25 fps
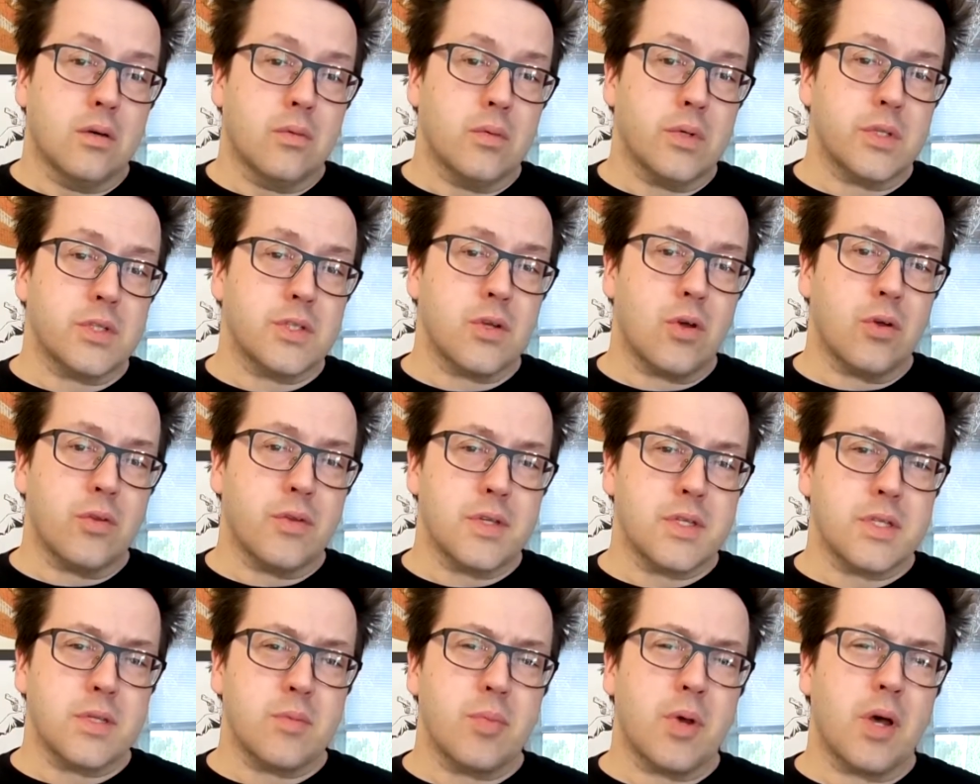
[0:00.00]
what's all
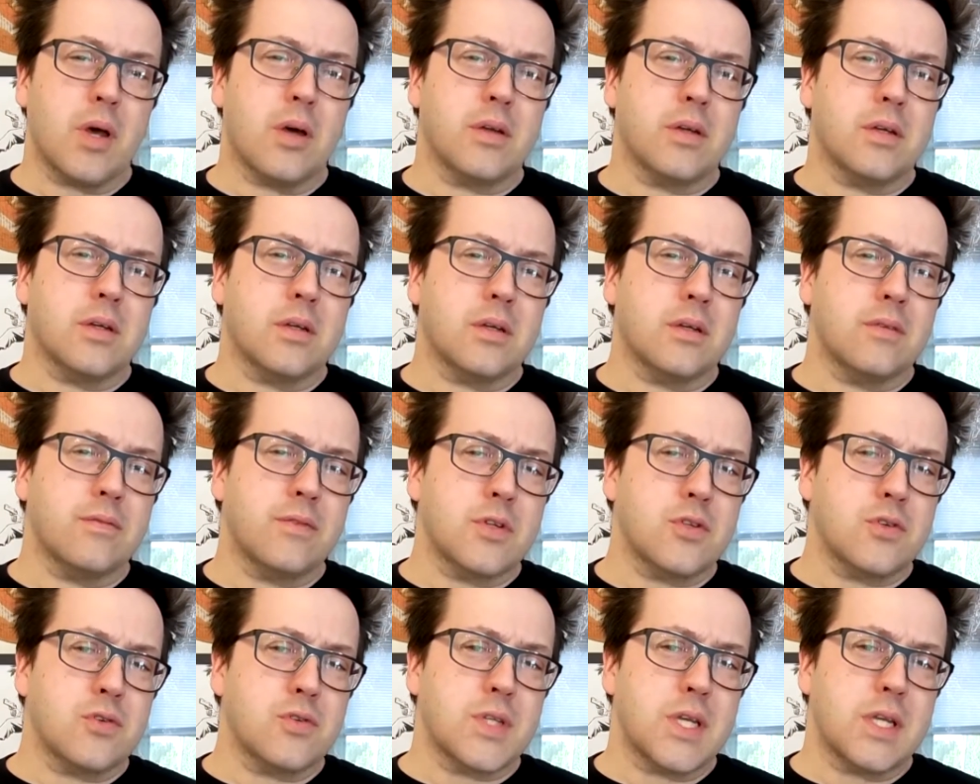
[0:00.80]
this about
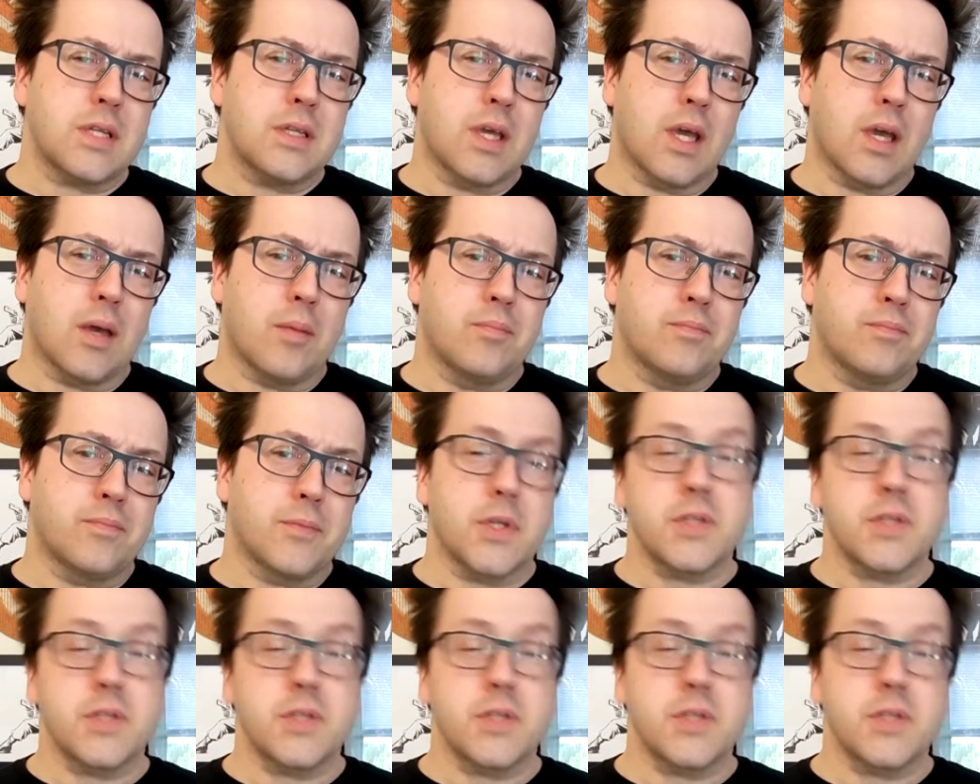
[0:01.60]
Avengers Endgame?